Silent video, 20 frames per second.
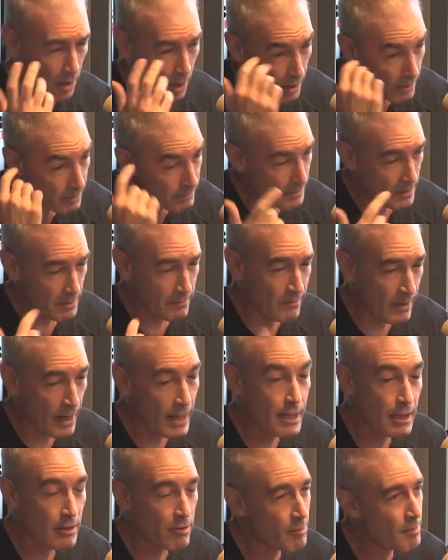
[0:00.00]
I can
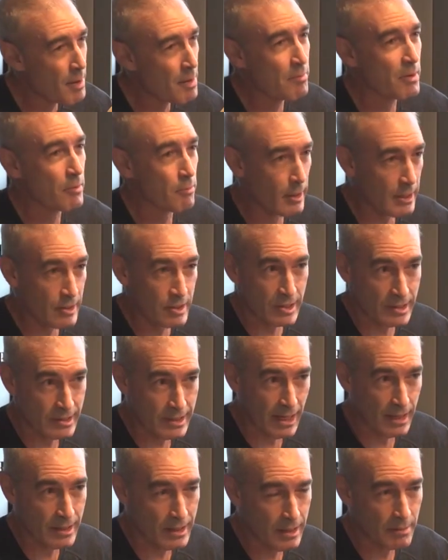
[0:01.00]
vaguely remember
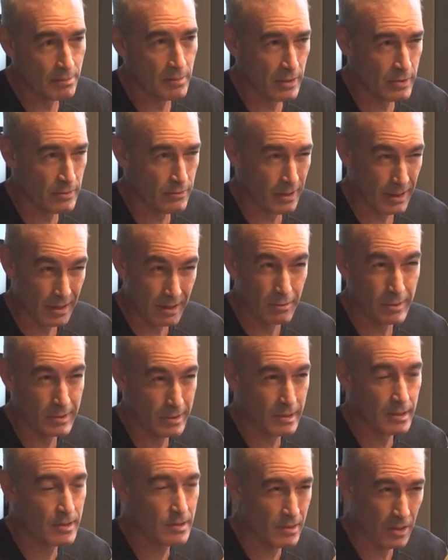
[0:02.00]
reaching down to get my drink that
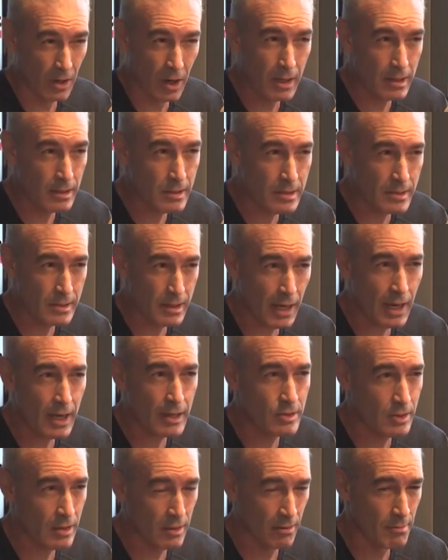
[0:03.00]
was at the side of the
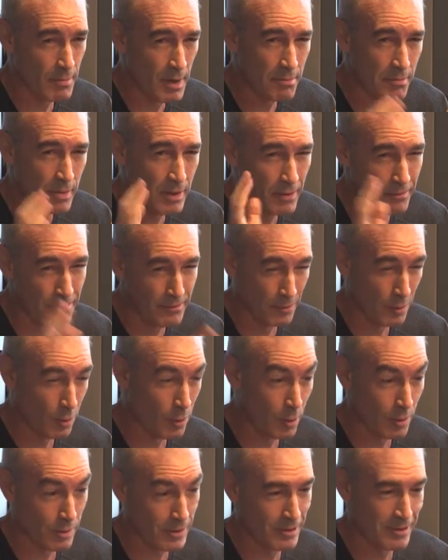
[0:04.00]
stage, and I remember the
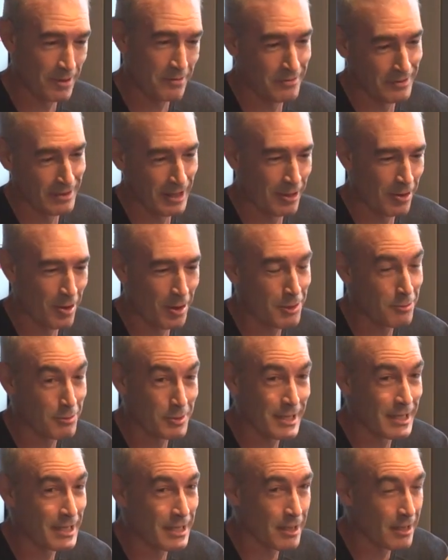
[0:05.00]
floor kind of feeling like it
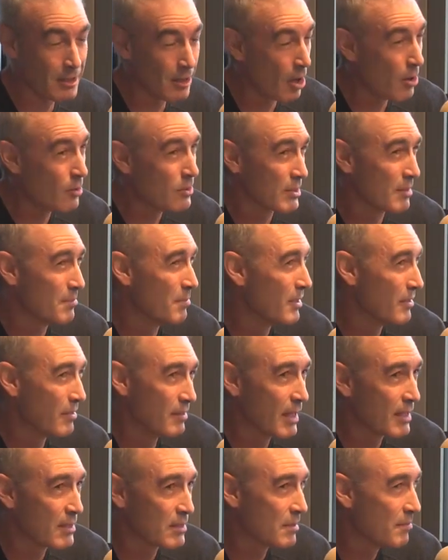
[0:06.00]
was getting closer, but
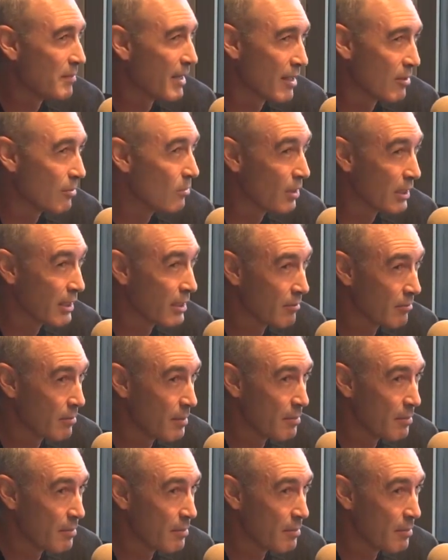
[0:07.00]
that's about all I can